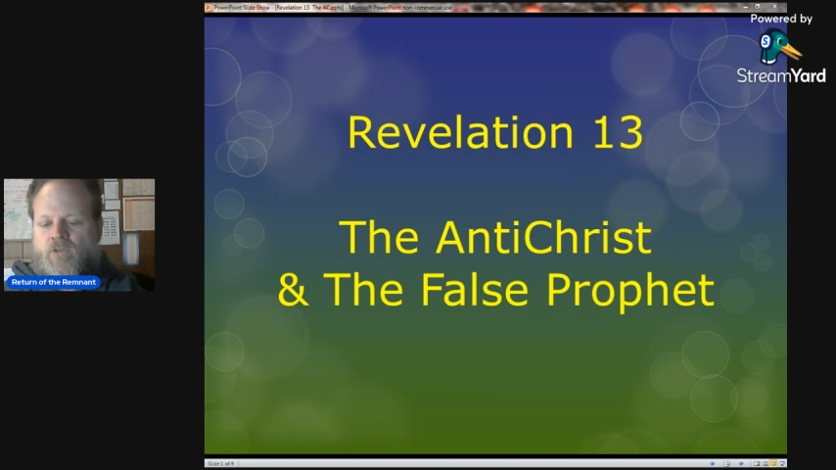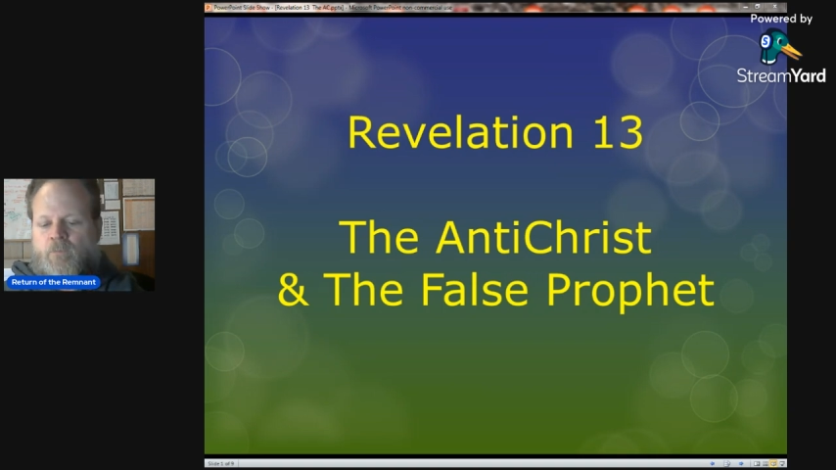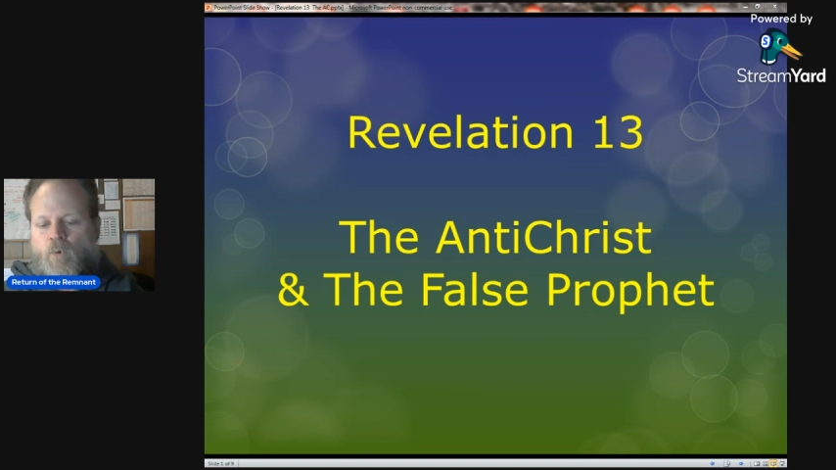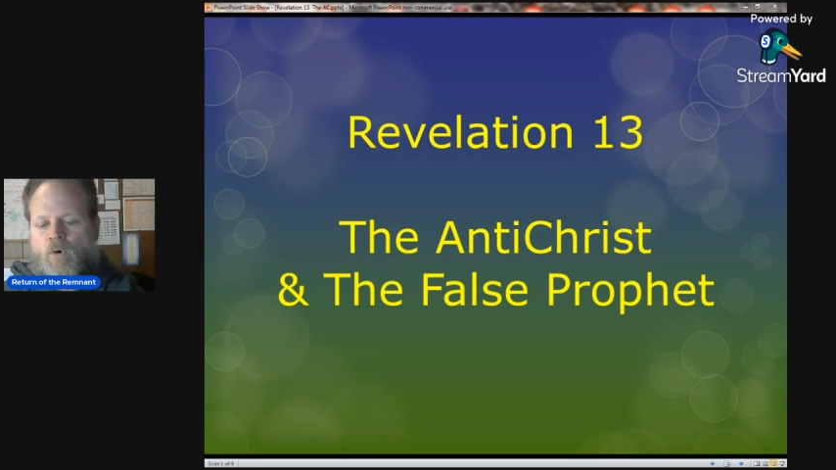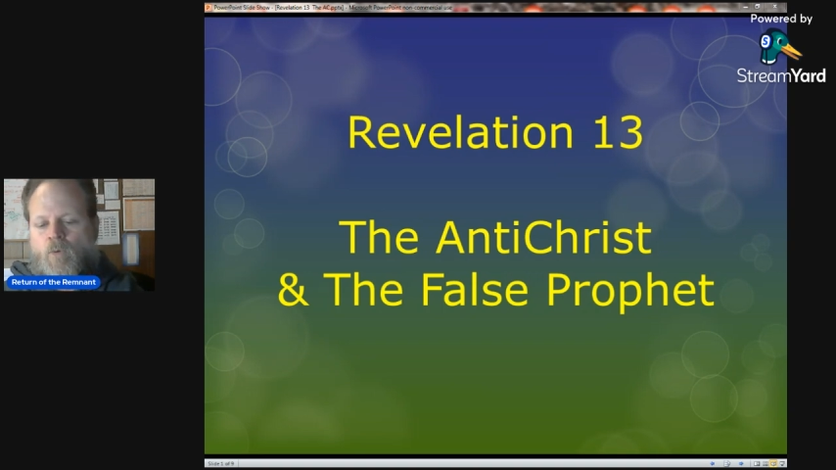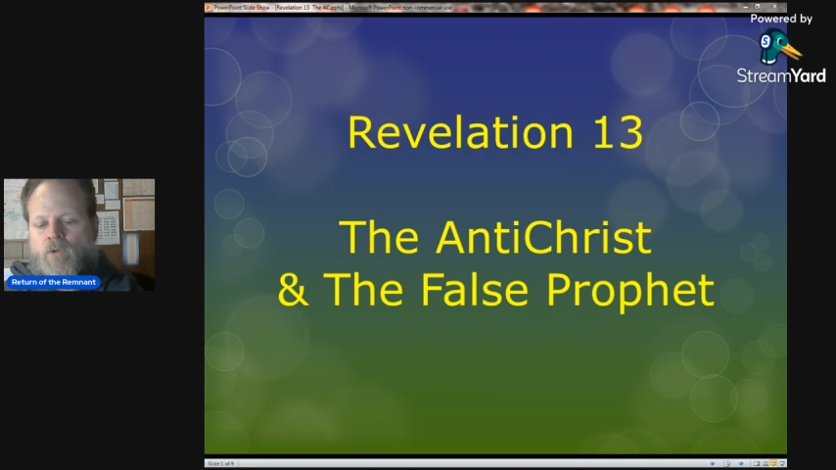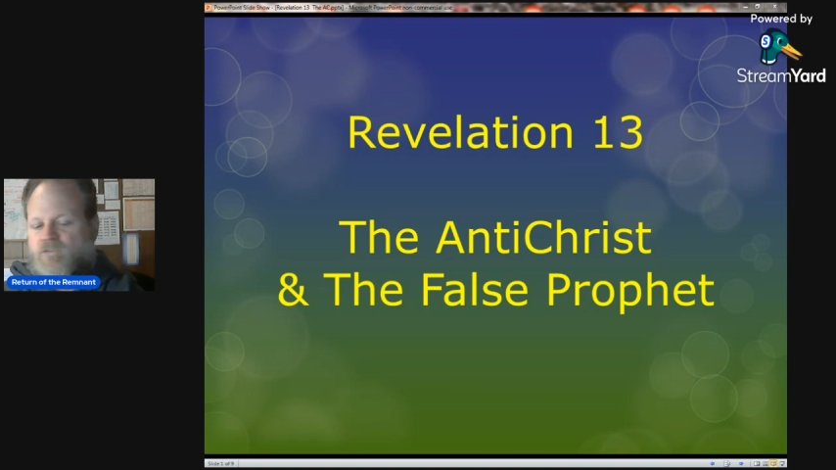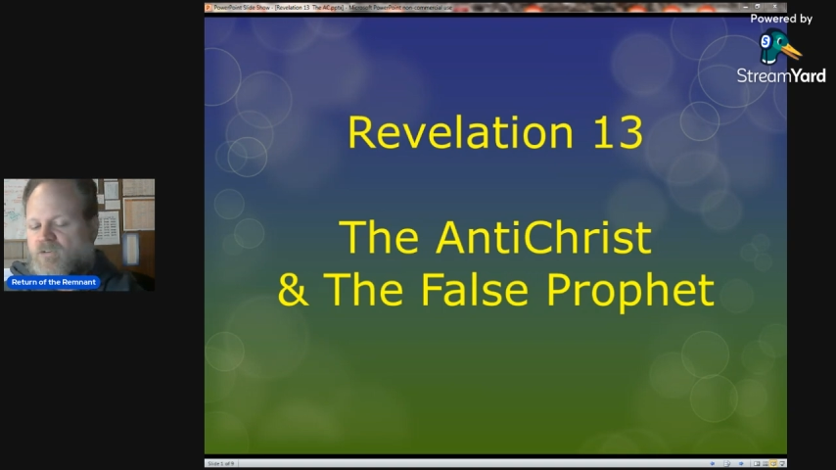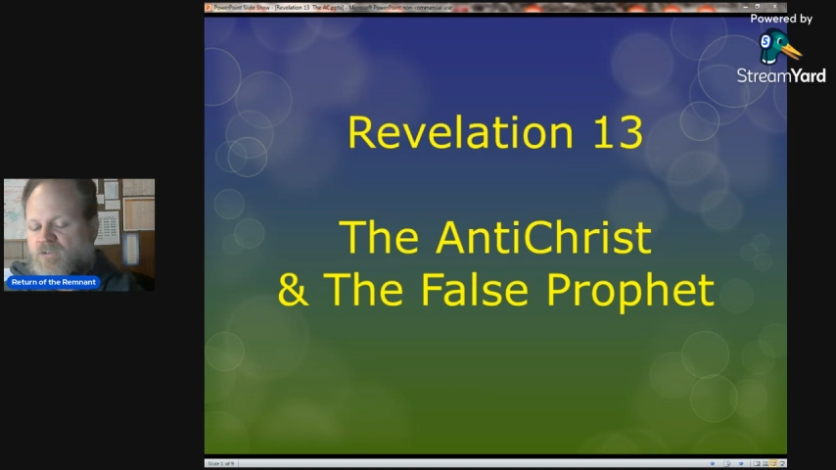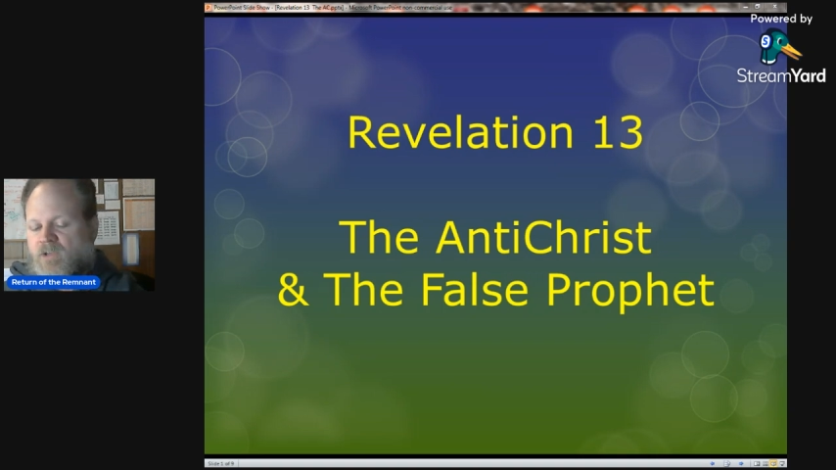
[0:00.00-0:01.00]
the poor
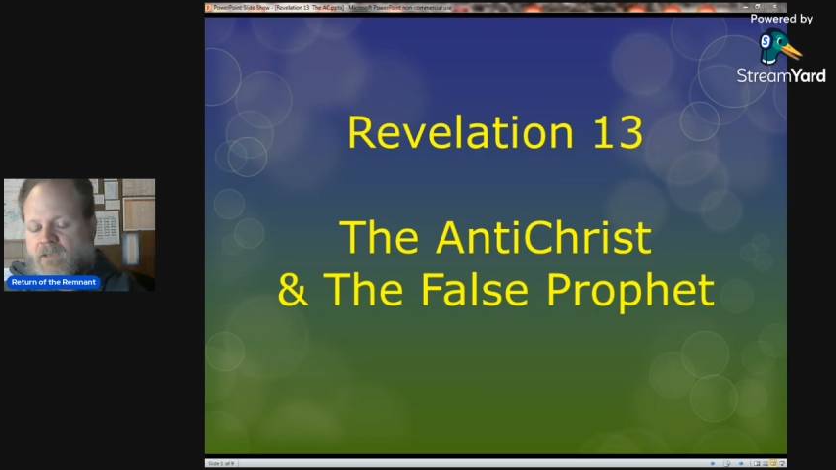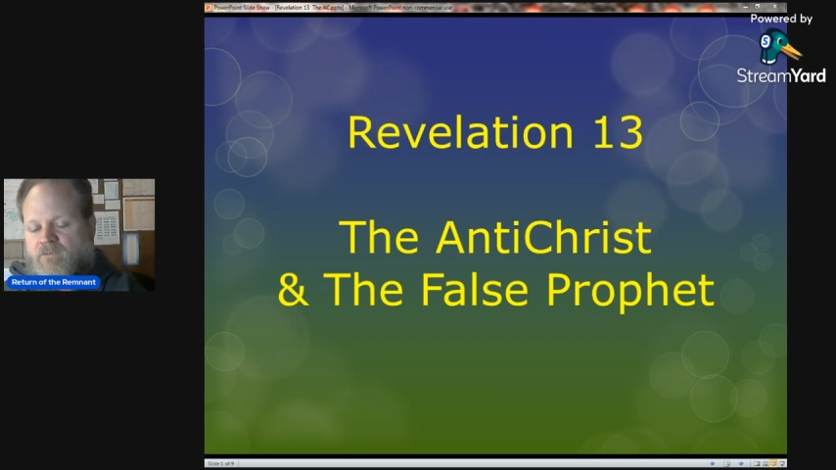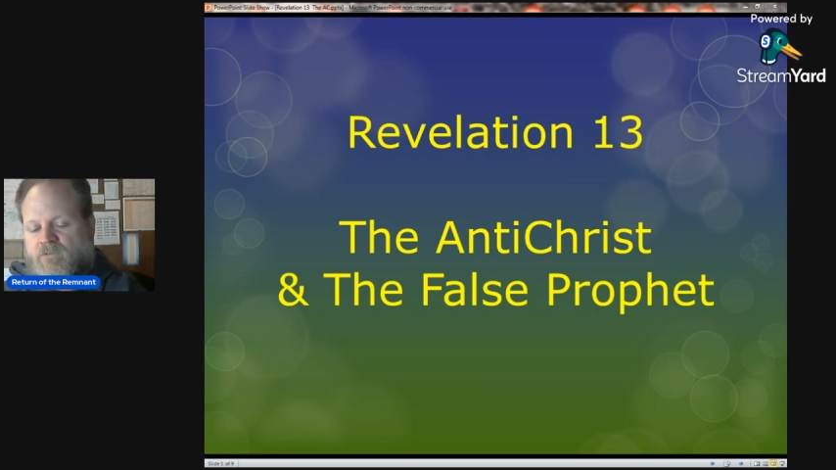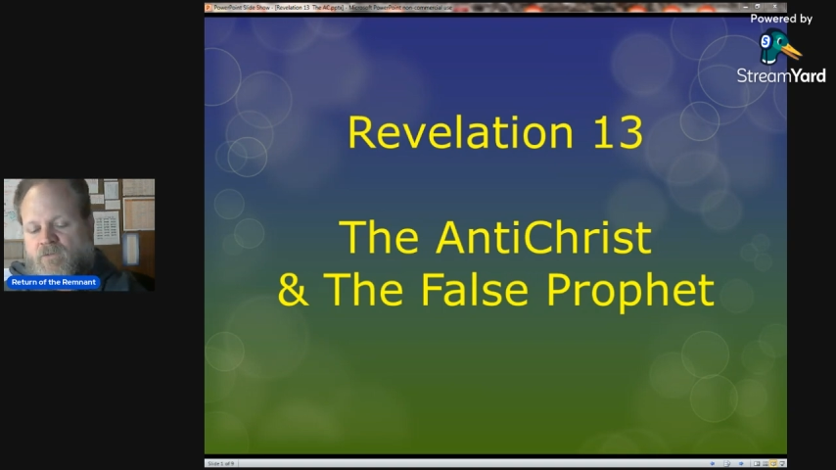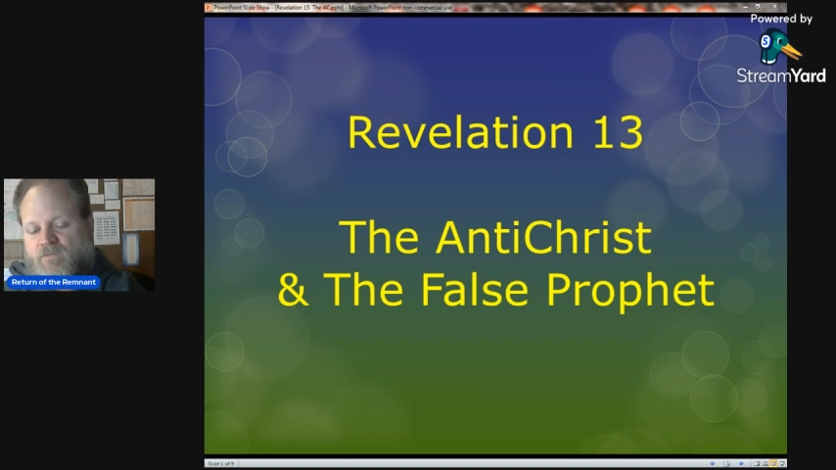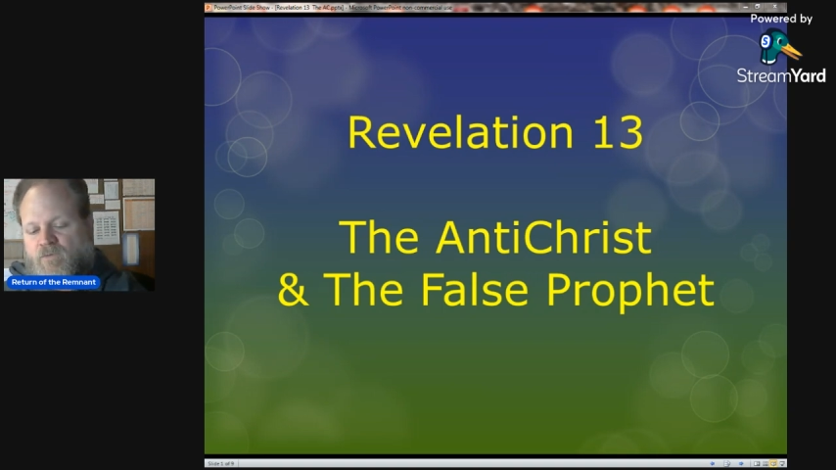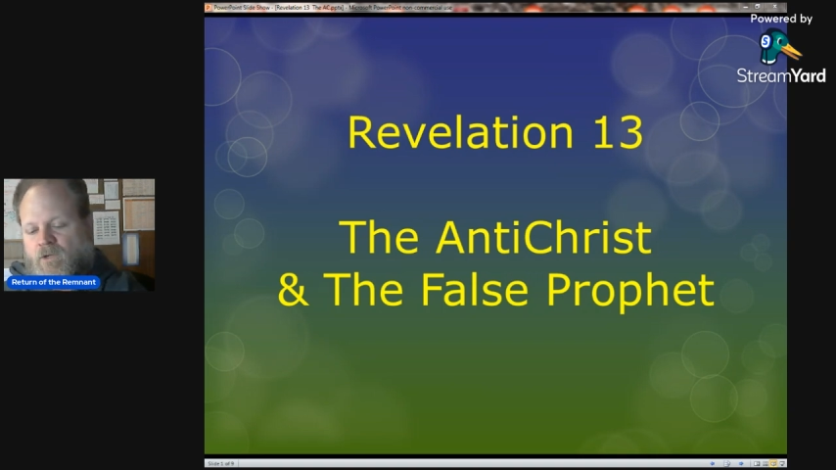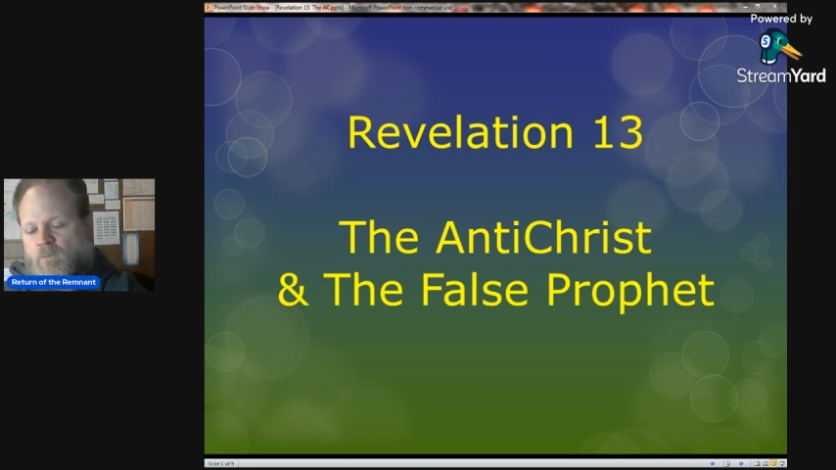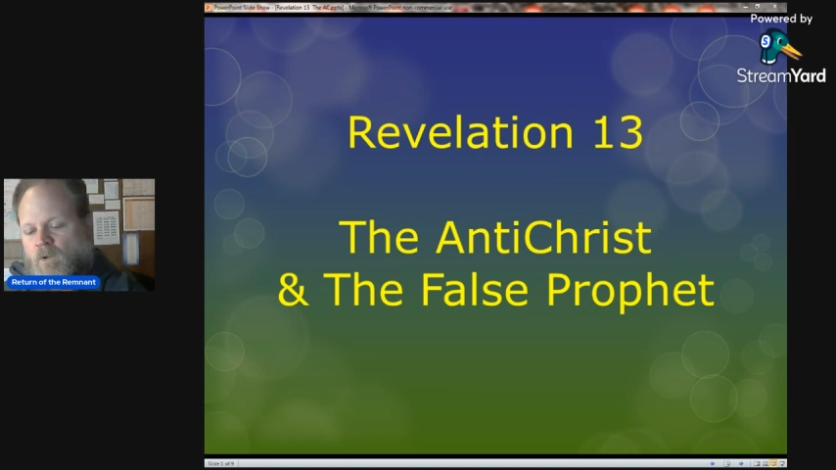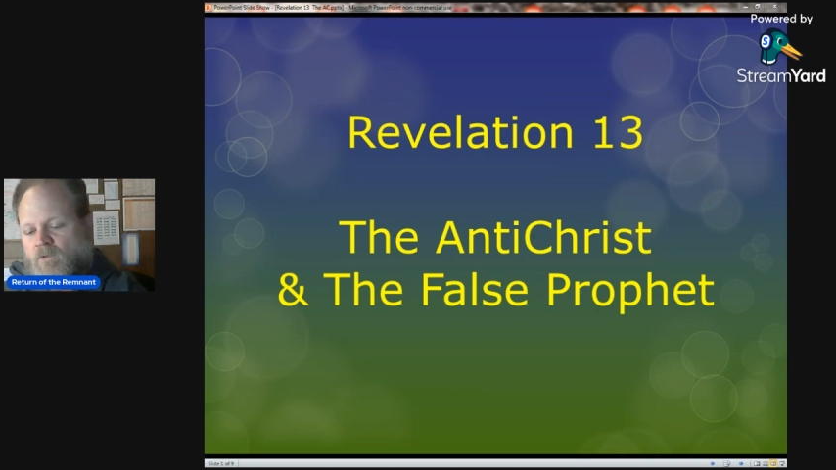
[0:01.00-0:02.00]
ones, the slaves and the
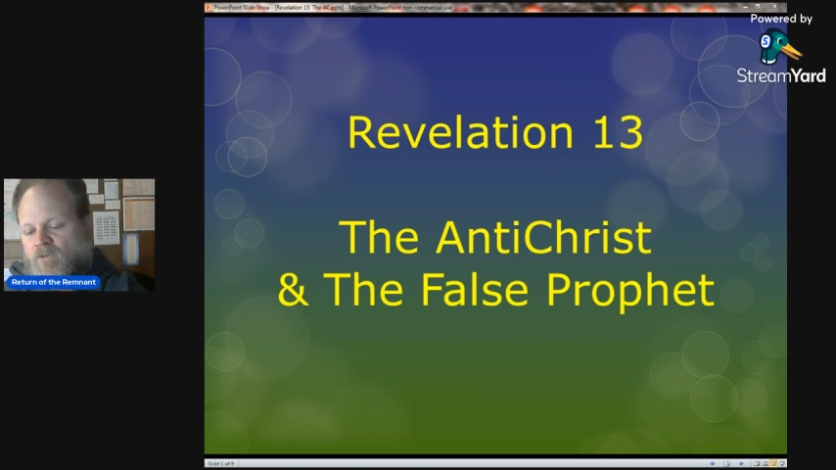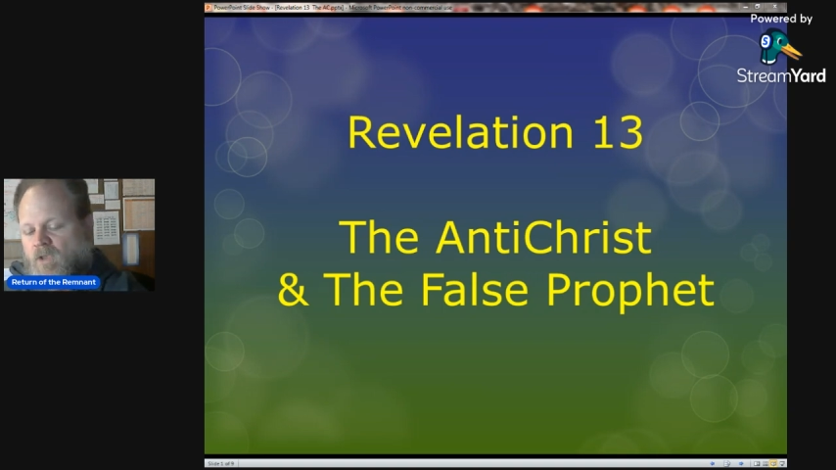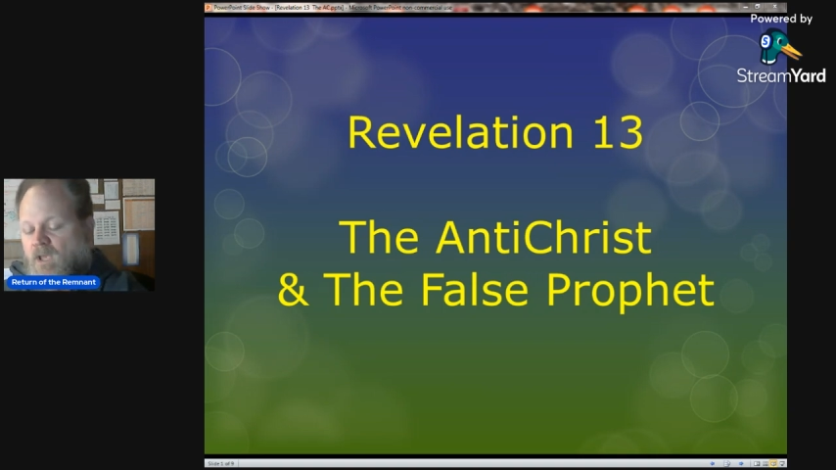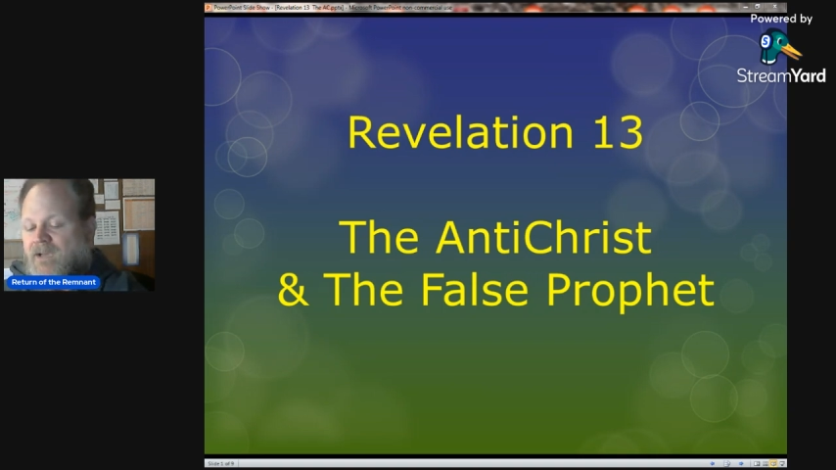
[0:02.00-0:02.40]
freed ones,